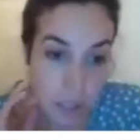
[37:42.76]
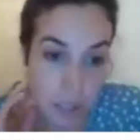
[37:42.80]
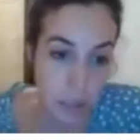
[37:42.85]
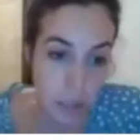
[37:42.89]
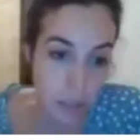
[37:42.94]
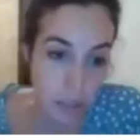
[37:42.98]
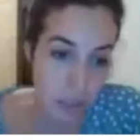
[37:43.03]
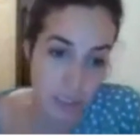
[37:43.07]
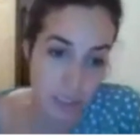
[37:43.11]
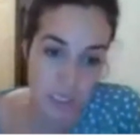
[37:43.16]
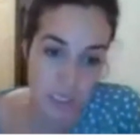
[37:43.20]

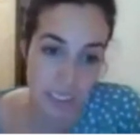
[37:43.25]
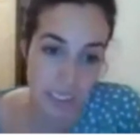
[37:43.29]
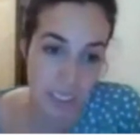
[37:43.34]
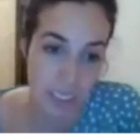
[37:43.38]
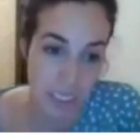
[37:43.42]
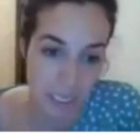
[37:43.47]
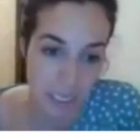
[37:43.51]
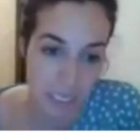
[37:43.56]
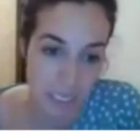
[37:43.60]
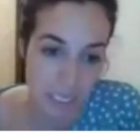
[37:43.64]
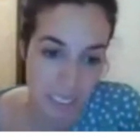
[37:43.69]
So,
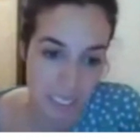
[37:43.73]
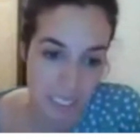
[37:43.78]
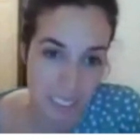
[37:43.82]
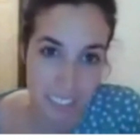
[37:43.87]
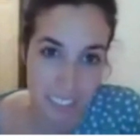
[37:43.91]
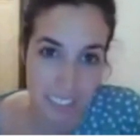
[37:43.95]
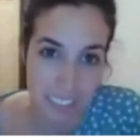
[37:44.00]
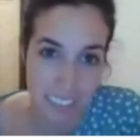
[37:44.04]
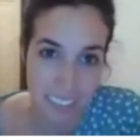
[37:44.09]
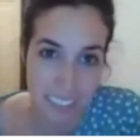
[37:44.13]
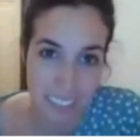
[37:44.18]
you know,
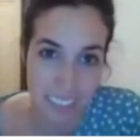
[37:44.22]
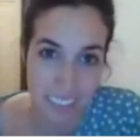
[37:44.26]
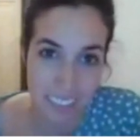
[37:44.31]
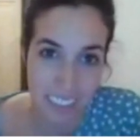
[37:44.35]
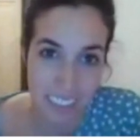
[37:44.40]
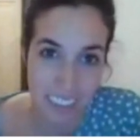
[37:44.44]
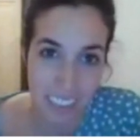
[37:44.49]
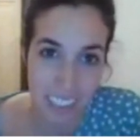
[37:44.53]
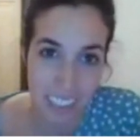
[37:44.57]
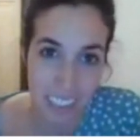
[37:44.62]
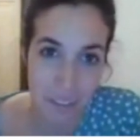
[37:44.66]

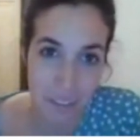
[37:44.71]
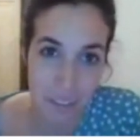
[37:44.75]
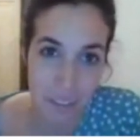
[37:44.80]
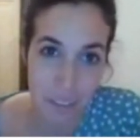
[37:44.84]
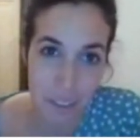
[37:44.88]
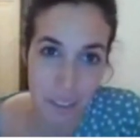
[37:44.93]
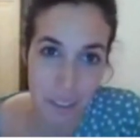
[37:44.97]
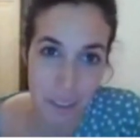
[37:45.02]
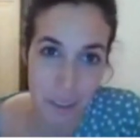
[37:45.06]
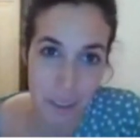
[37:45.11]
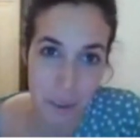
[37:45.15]

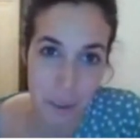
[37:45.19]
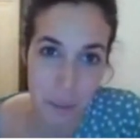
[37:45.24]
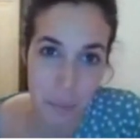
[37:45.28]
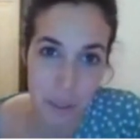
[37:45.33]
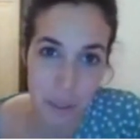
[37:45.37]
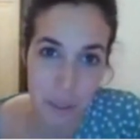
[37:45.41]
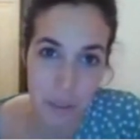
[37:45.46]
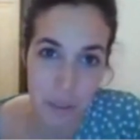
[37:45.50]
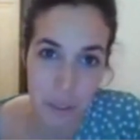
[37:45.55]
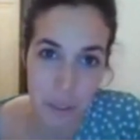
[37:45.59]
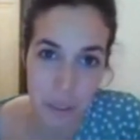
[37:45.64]
if you're
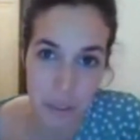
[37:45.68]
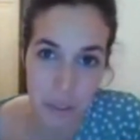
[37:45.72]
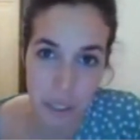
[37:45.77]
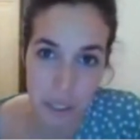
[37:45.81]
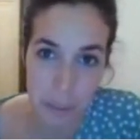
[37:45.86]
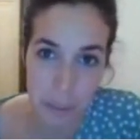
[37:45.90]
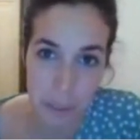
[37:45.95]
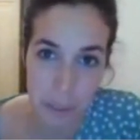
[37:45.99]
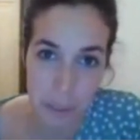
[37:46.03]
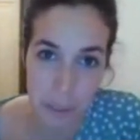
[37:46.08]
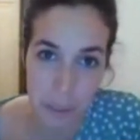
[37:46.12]
hoping for a
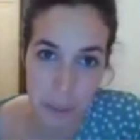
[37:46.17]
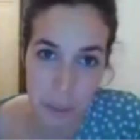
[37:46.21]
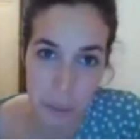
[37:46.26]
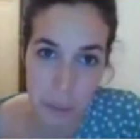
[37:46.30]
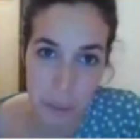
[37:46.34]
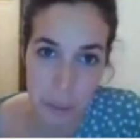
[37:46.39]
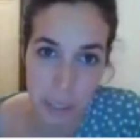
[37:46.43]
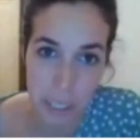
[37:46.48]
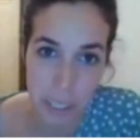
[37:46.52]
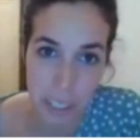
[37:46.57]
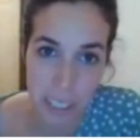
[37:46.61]
fundamental
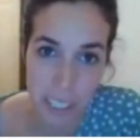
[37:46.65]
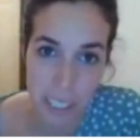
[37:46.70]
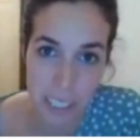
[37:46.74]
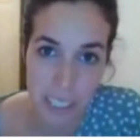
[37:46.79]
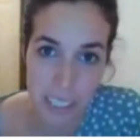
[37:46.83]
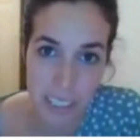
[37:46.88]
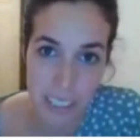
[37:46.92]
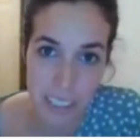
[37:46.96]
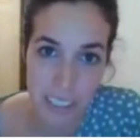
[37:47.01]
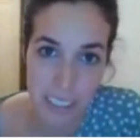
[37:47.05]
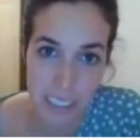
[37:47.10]
group like
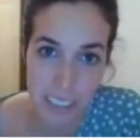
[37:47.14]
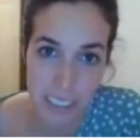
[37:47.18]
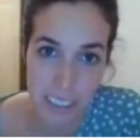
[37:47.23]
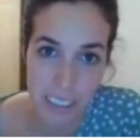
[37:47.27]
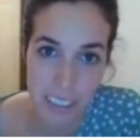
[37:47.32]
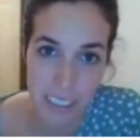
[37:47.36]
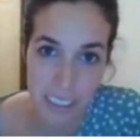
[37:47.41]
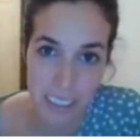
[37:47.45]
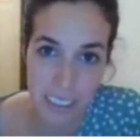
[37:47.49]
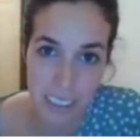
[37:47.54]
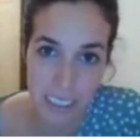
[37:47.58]
this,
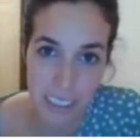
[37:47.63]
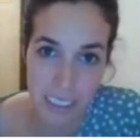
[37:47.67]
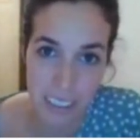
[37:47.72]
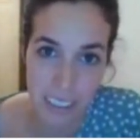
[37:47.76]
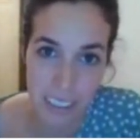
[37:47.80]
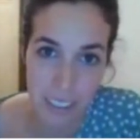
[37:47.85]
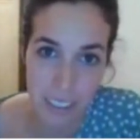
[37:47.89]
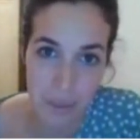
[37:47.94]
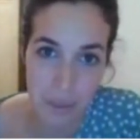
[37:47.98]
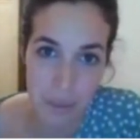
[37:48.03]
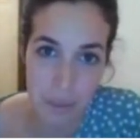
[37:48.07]

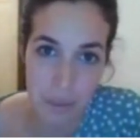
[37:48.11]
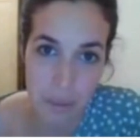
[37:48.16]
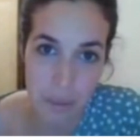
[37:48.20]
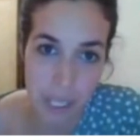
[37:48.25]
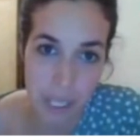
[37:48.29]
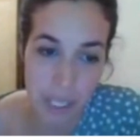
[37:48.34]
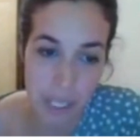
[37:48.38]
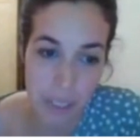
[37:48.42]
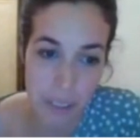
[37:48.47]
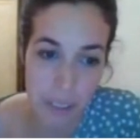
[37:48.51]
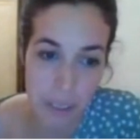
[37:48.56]

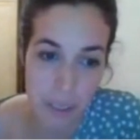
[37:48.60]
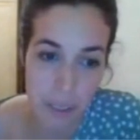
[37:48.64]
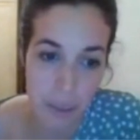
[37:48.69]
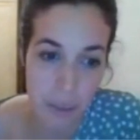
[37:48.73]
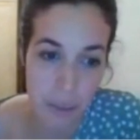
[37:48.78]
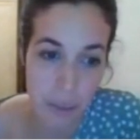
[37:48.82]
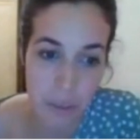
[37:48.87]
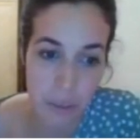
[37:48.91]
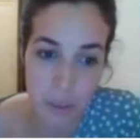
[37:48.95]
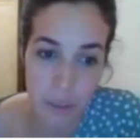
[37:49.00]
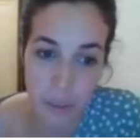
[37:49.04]
in
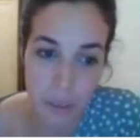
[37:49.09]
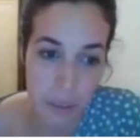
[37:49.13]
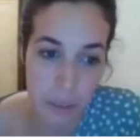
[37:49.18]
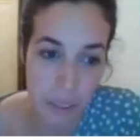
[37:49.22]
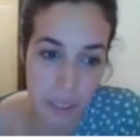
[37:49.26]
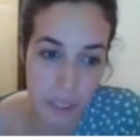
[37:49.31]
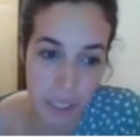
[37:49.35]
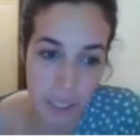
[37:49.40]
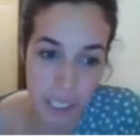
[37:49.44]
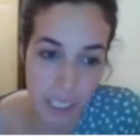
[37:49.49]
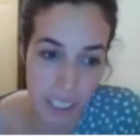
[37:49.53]
P2,
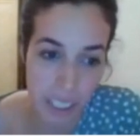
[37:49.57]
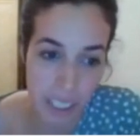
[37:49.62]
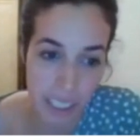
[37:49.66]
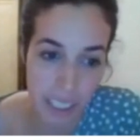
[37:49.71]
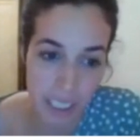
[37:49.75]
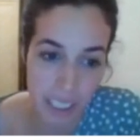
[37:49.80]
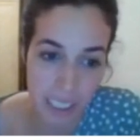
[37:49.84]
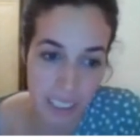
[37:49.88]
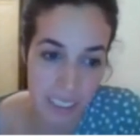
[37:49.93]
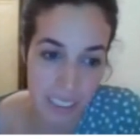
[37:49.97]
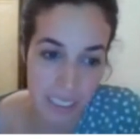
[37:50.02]
all you're going
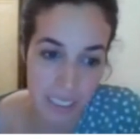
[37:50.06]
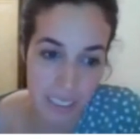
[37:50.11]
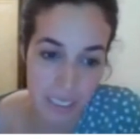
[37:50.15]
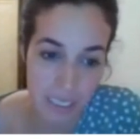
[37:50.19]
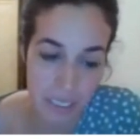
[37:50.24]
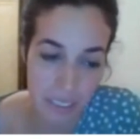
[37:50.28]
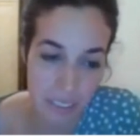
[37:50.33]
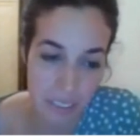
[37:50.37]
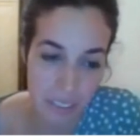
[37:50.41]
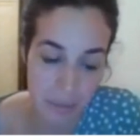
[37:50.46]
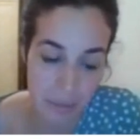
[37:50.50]

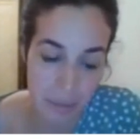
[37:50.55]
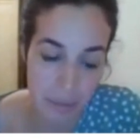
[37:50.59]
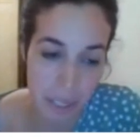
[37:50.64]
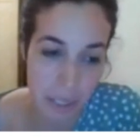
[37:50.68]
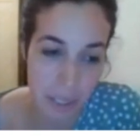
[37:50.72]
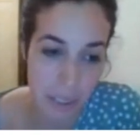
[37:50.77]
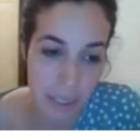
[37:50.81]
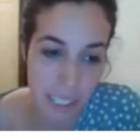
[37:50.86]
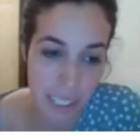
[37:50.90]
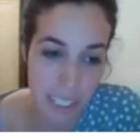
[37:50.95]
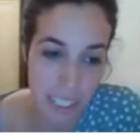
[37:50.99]
to
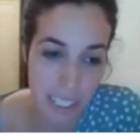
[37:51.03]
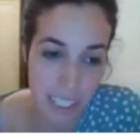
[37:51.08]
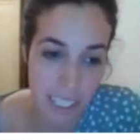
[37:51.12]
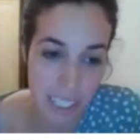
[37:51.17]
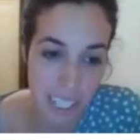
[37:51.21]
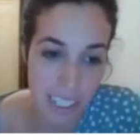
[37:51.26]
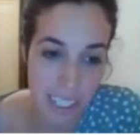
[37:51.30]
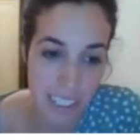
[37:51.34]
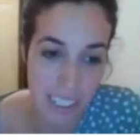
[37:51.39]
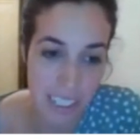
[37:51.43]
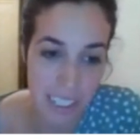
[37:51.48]
be
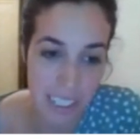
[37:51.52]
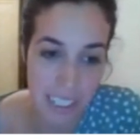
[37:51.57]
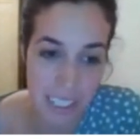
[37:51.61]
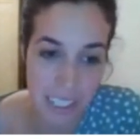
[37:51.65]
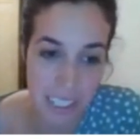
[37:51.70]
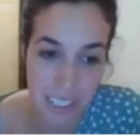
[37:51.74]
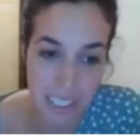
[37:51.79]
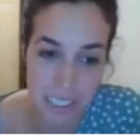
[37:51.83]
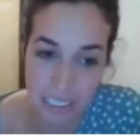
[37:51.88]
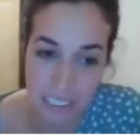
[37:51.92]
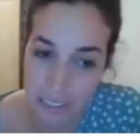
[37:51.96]
looking at
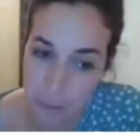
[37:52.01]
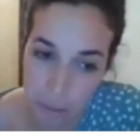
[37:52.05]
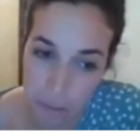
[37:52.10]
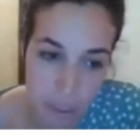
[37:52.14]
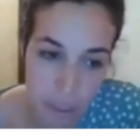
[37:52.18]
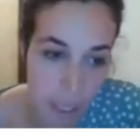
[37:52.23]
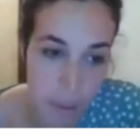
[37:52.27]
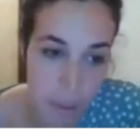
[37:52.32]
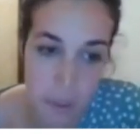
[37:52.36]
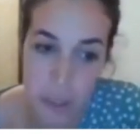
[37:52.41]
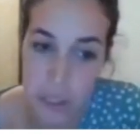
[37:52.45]
is
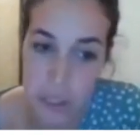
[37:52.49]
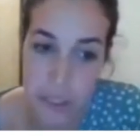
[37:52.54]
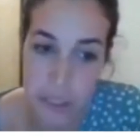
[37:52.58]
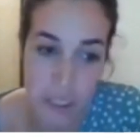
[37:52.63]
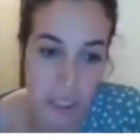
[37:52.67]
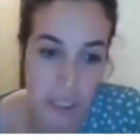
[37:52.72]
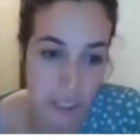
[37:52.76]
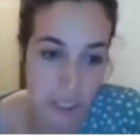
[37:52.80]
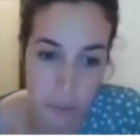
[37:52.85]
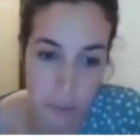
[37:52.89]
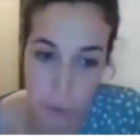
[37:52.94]

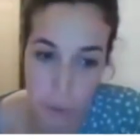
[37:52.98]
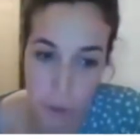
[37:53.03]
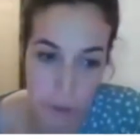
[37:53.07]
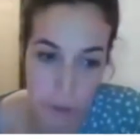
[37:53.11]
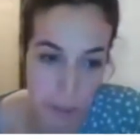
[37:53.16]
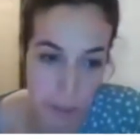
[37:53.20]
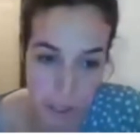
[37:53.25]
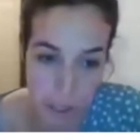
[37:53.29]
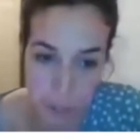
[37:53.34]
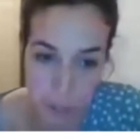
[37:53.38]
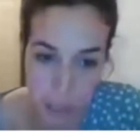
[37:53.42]
fibers of
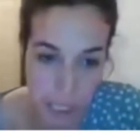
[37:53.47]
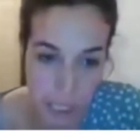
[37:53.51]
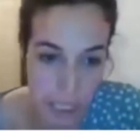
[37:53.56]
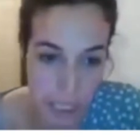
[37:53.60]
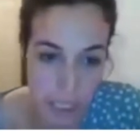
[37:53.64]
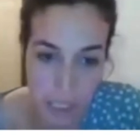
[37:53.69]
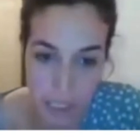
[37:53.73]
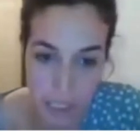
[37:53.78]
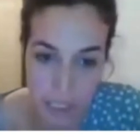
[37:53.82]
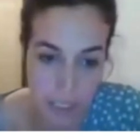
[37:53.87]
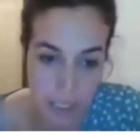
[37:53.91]

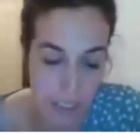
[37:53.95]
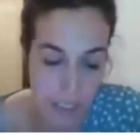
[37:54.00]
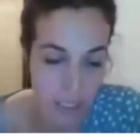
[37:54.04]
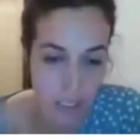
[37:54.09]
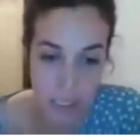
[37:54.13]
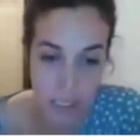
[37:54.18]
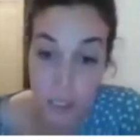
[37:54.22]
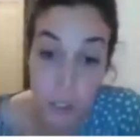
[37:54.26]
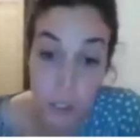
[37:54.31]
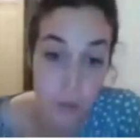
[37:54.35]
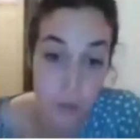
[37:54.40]
morphisms like
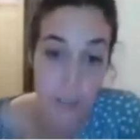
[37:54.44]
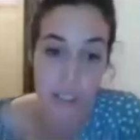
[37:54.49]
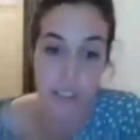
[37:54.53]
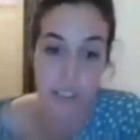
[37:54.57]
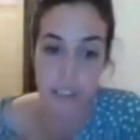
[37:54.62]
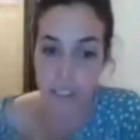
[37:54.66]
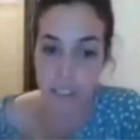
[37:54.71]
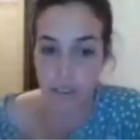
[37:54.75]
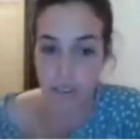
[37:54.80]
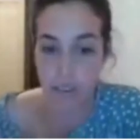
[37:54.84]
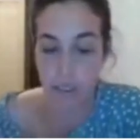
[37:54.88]
this,
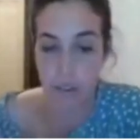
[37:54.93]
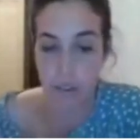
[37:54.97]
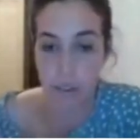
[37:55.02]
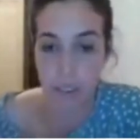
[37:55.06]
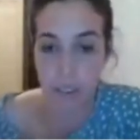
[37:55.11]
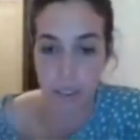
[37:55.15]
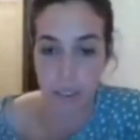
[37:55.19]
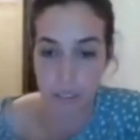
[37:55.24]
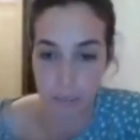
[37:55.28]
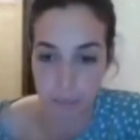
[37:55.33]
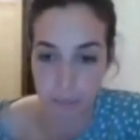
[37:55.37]
unions of
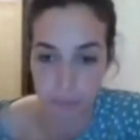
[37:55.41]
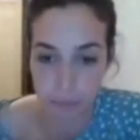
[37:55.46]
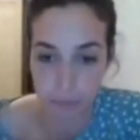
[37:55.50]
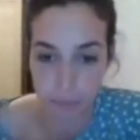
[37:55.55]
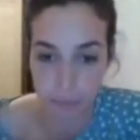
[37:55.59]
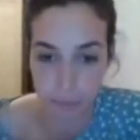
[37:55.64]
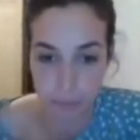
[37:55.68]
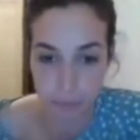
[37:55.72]
those.